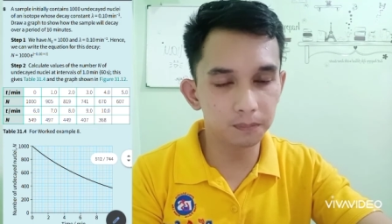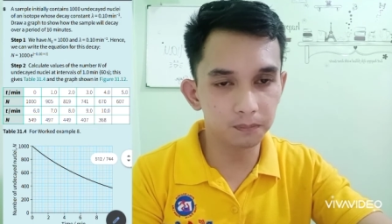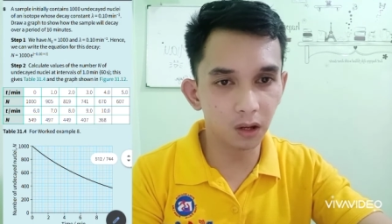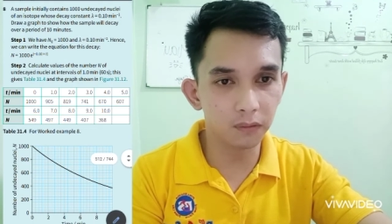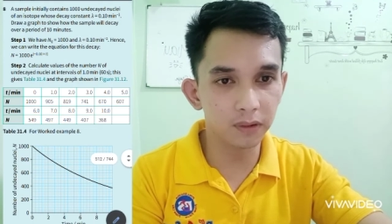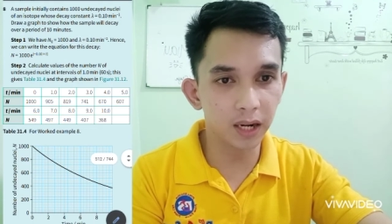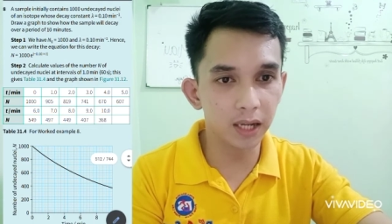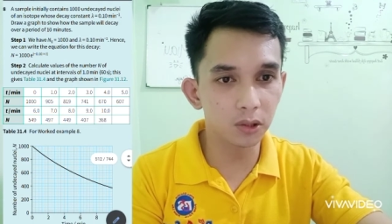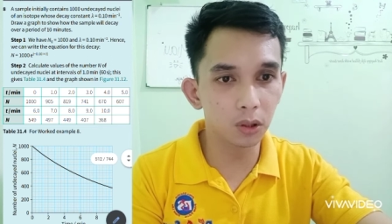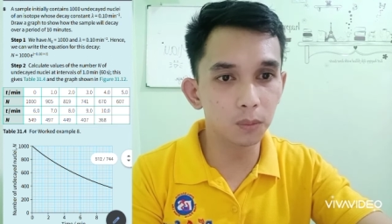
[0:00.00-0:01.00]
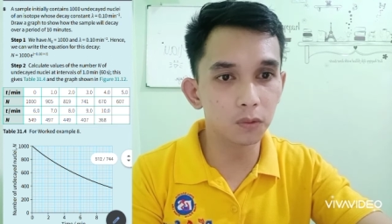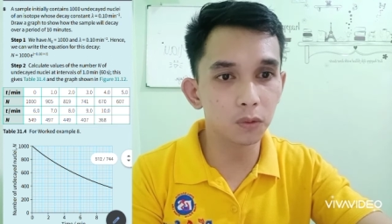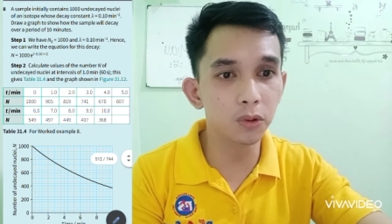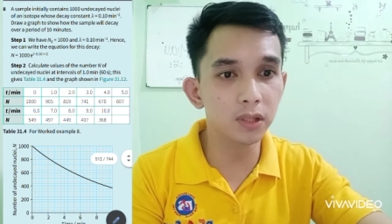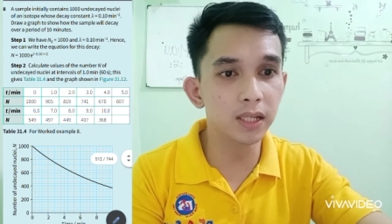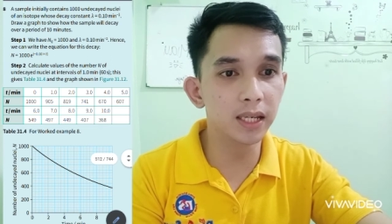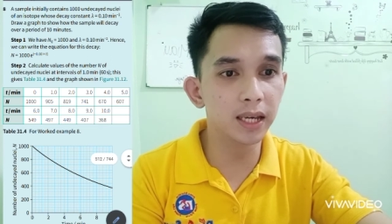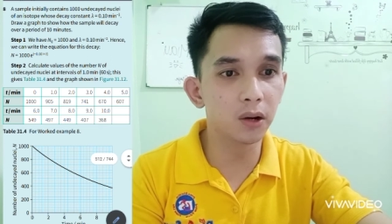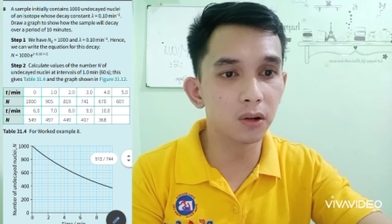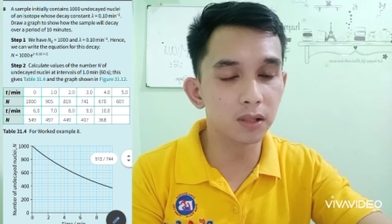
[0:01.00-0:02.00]
of an isotope whose decay
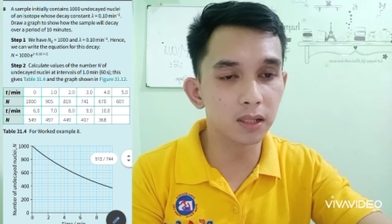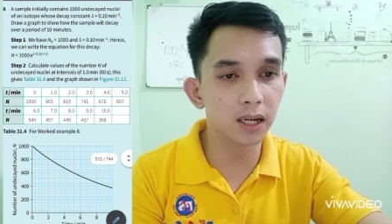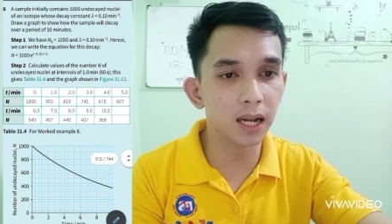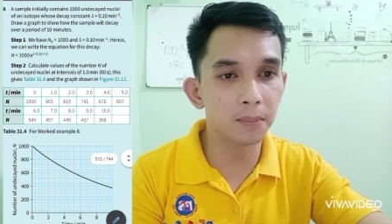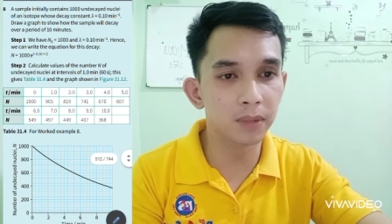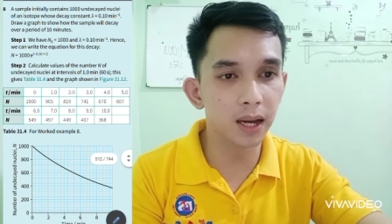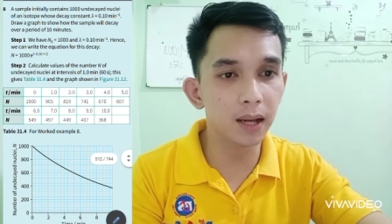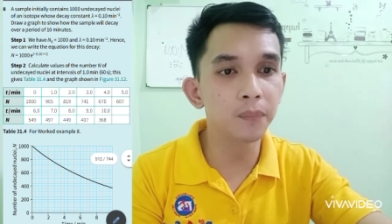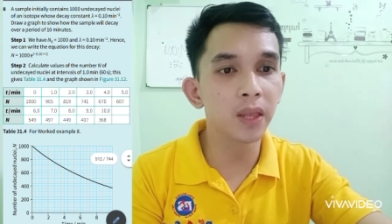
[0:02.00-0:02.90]
constant lambda